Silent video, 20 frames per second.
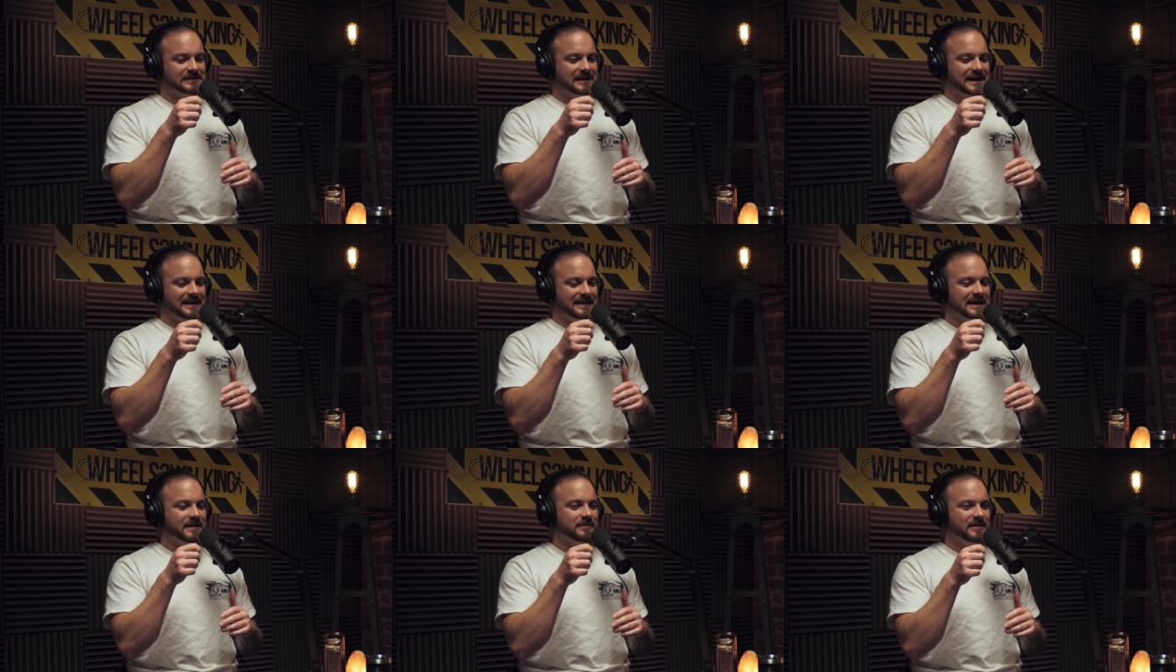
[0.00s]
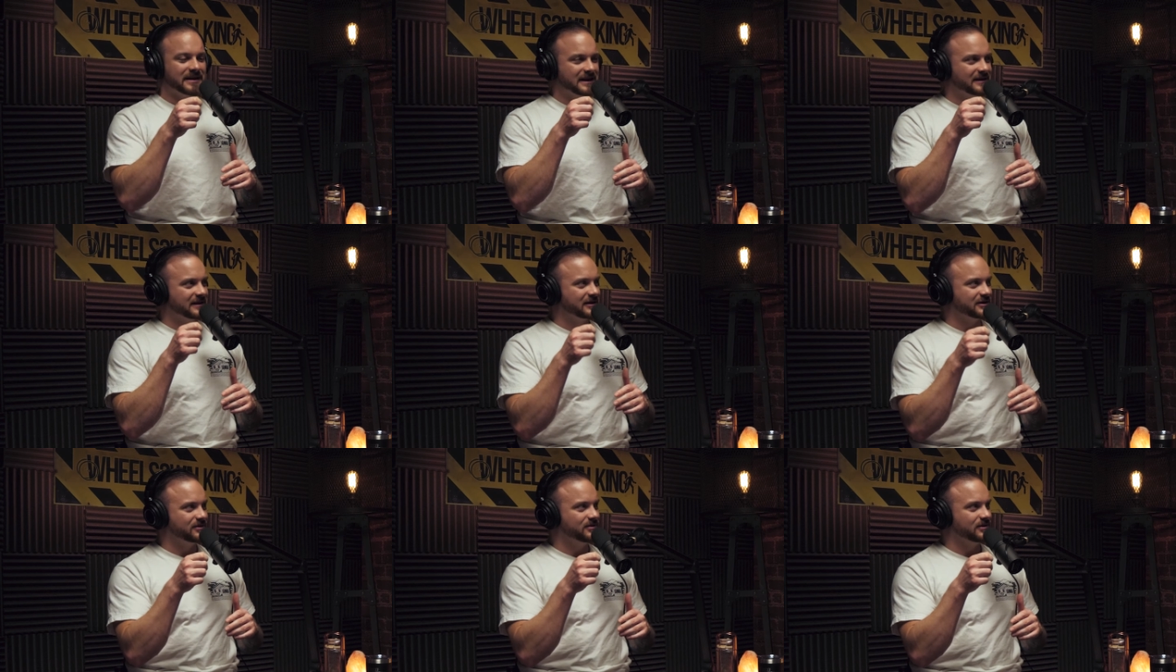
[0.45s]
I think I'm gonna get
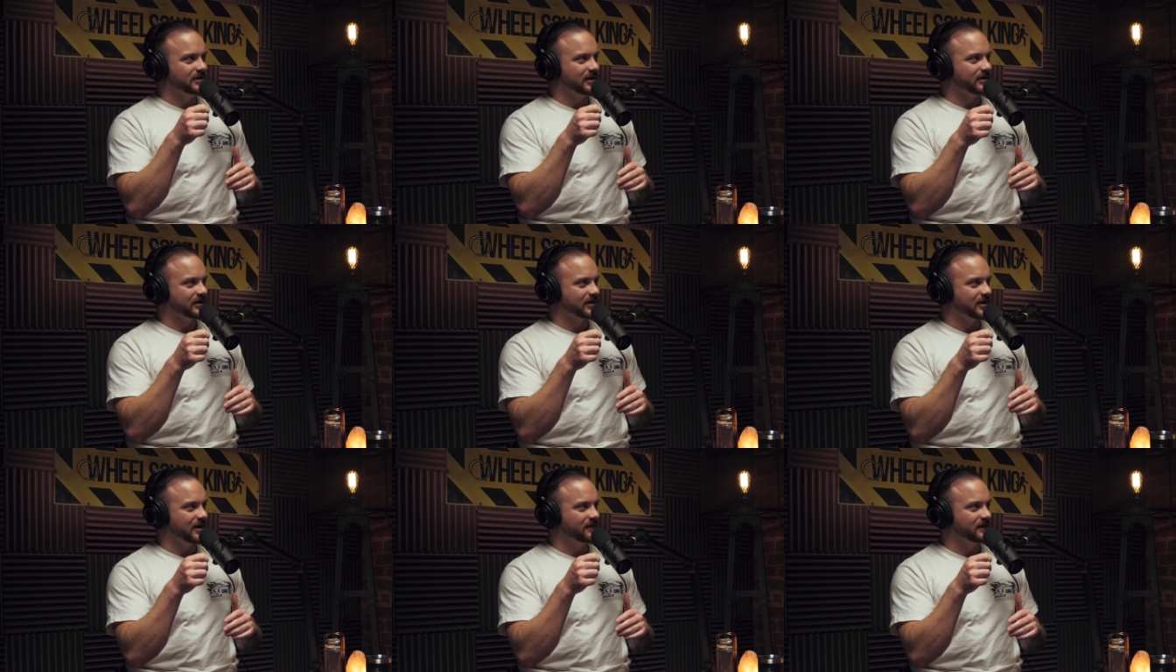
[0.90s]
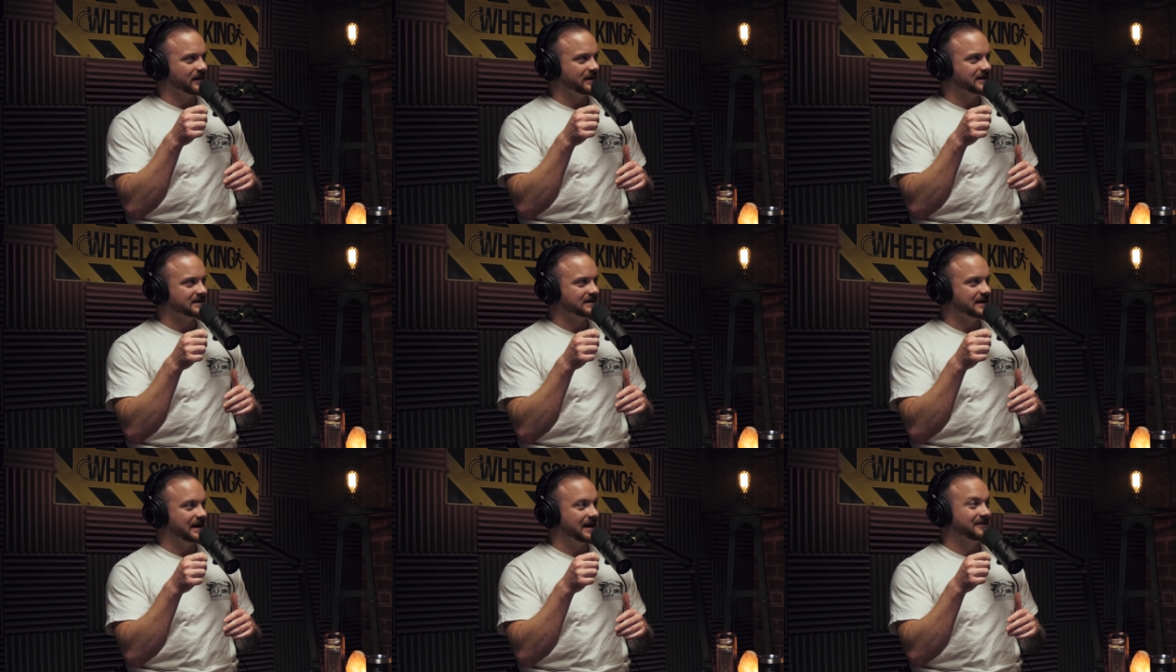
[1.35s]
the $2 coffee
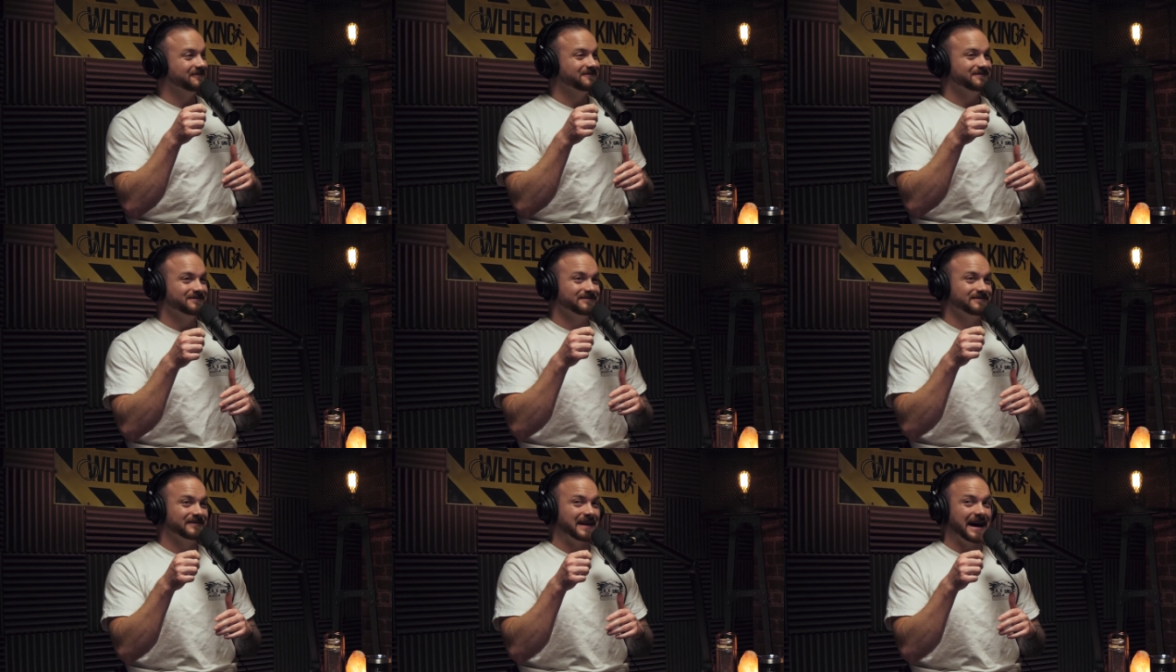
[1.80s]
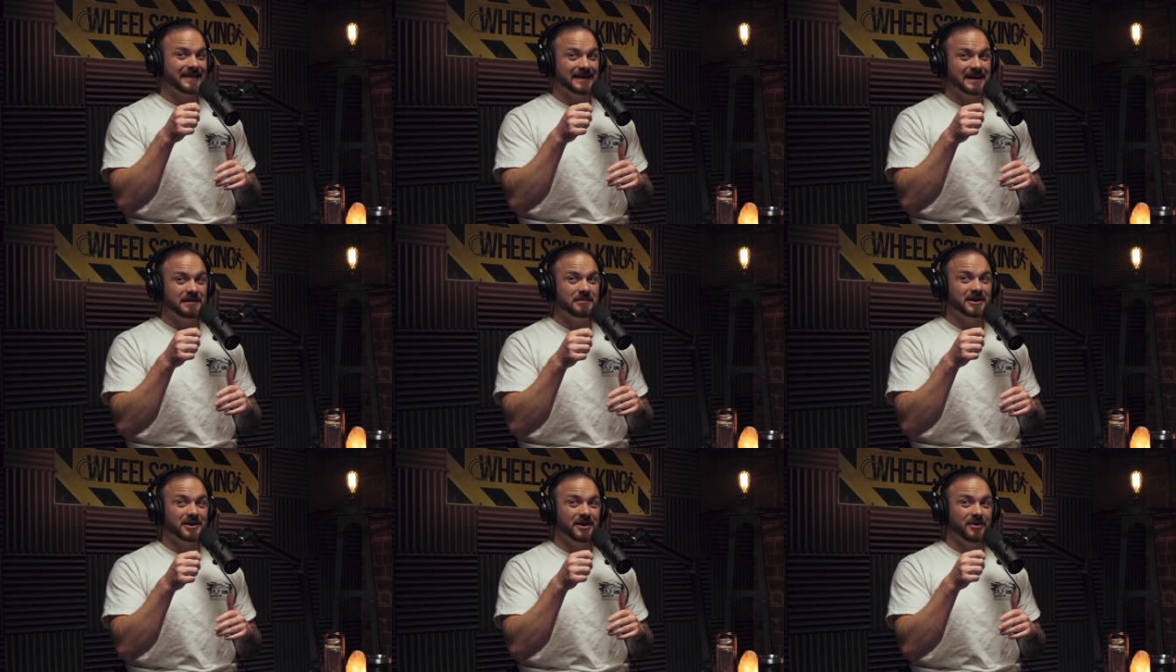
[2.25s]
instead. I think
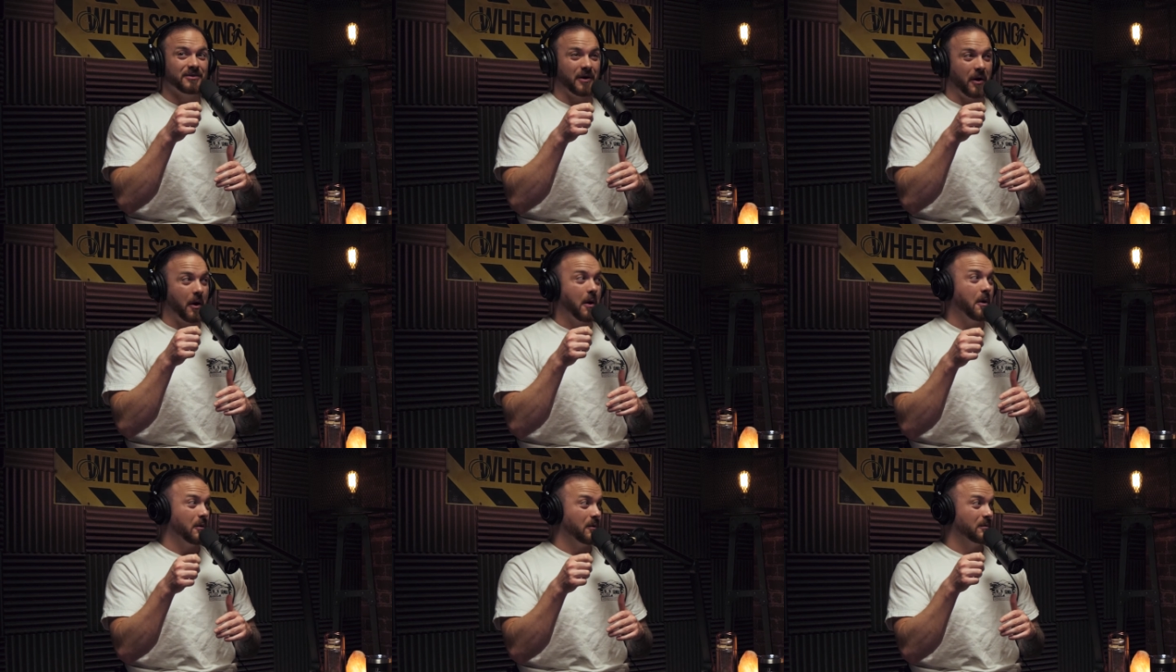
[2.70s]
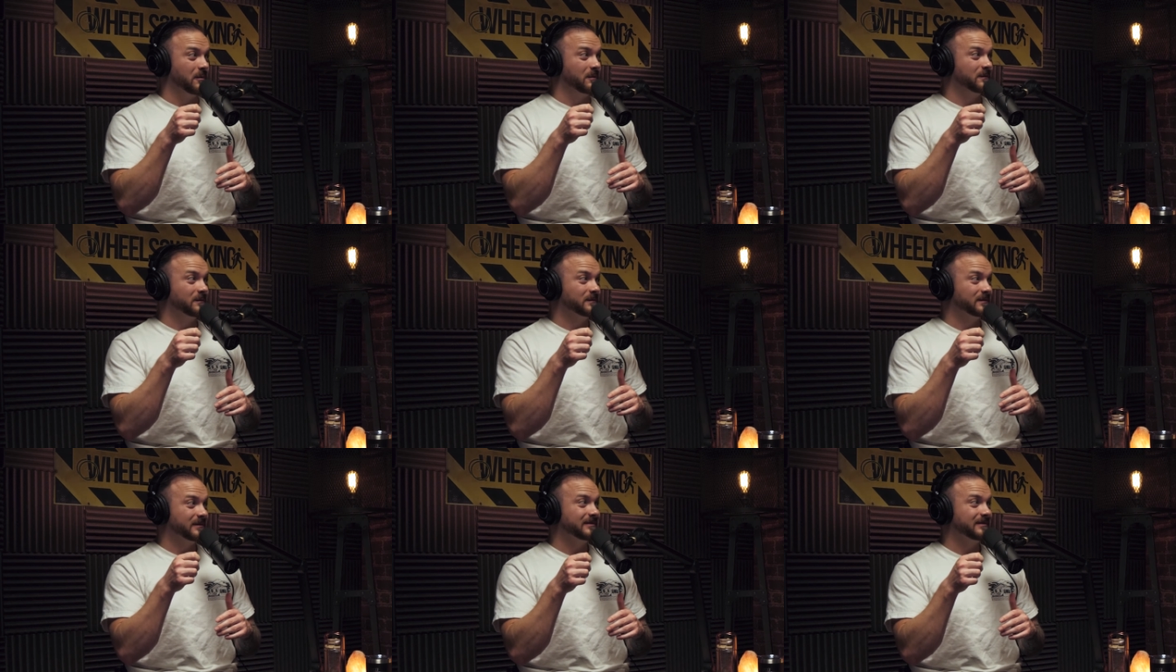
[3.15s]
I'm gonna go home.